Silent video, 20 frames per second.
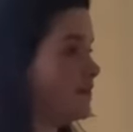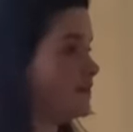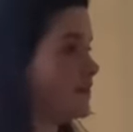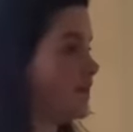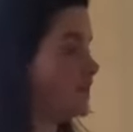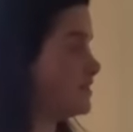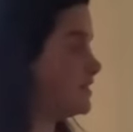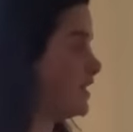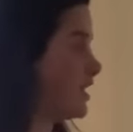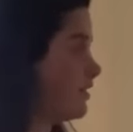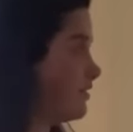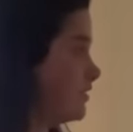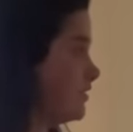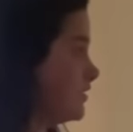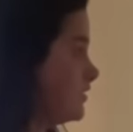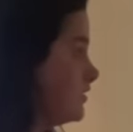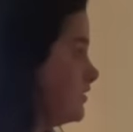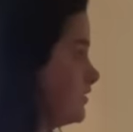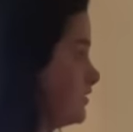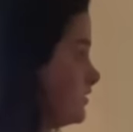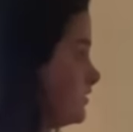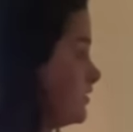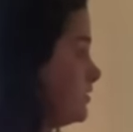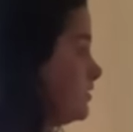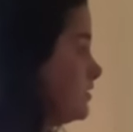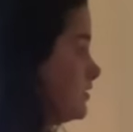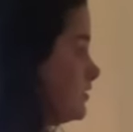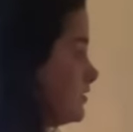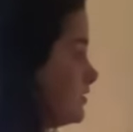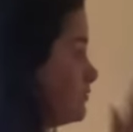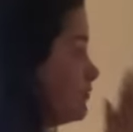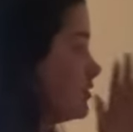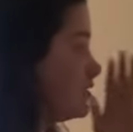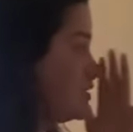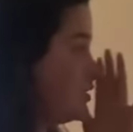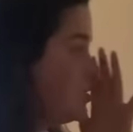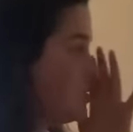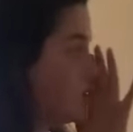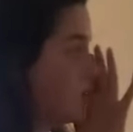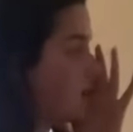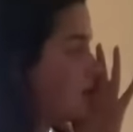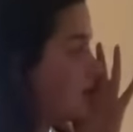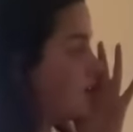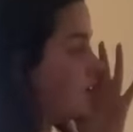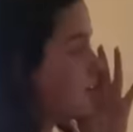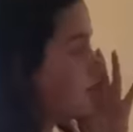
that salad with the chicken in